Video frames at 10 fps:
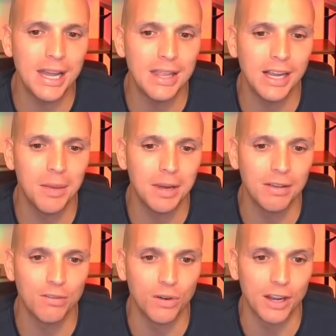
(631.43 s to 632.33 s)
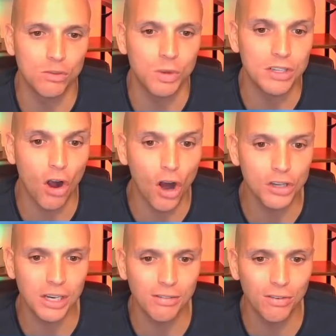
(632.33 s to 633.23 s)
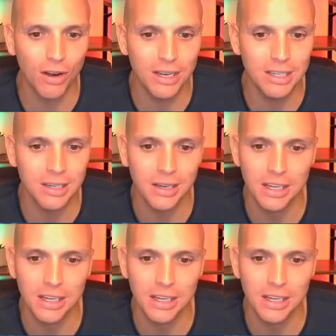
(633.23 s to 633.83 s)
And then coming in for next week's Arctic front,